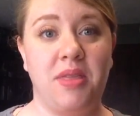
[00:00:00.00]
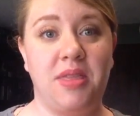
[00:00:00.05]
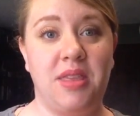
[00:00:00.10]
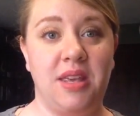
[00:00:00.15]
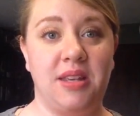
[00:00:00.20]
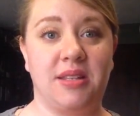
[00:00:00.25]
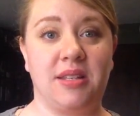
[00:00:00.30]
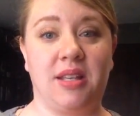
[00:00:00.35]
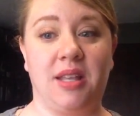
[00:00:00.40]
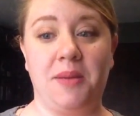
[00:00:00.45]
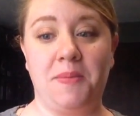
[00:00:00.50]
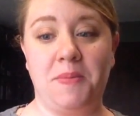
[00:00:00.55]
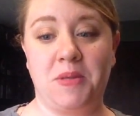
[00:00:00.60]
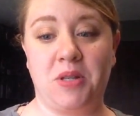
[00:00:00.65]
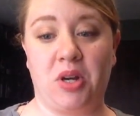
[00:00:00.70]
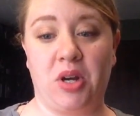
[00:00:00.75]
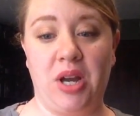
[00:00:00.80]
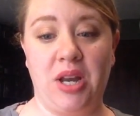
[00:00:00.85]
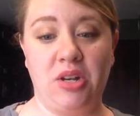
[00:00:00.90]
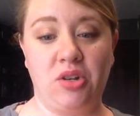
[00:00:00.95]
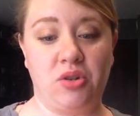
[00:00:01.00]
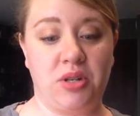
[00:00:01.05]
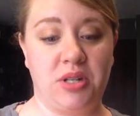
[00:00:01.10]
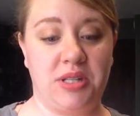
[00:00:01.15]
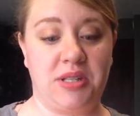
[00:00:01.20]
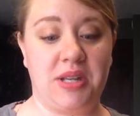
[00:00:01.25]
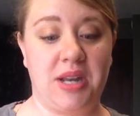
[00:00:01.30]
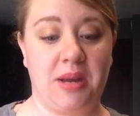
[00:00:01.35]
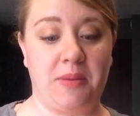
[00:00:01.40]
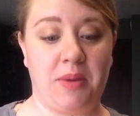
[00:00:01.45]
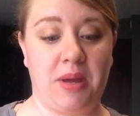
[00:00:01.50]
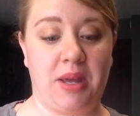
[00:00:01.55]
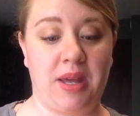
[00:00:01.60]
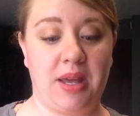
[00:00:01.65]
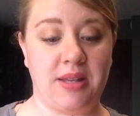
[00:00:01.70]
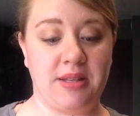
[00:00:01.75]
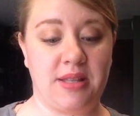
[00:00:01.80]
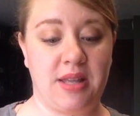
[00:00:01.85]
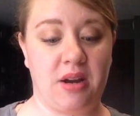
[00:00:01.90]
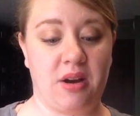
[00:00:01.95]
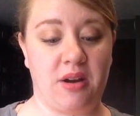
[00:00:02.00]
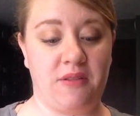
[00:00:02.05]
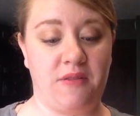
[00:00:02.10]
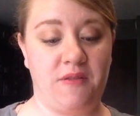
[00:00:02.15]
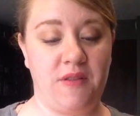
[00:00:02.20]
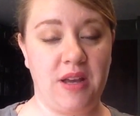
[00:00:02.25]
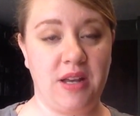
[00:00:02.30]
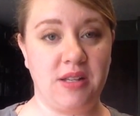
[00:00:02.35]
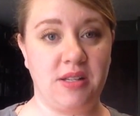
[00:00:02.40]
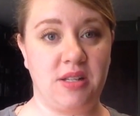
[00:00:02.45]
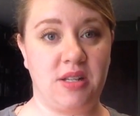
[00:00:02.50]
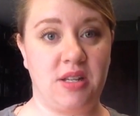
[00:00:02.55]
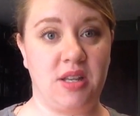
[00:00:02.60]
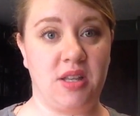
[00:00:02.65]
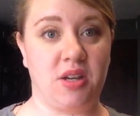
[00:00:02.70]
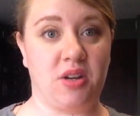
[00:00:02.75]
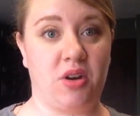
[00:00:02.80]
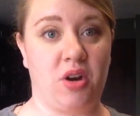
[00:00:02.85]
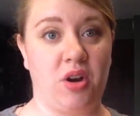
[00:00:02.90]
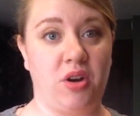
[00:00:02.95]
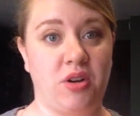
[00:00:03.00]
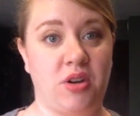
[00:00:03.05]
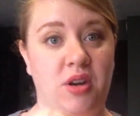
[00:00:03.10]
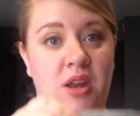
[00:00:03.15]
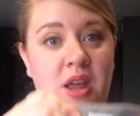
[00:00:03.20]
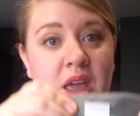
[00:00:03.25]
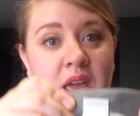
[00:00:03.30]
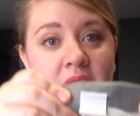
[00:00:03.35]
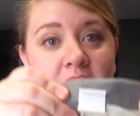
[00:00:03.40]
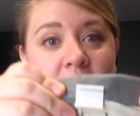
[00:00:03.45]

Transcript: These clips are interesting because they're affixed to the curtain.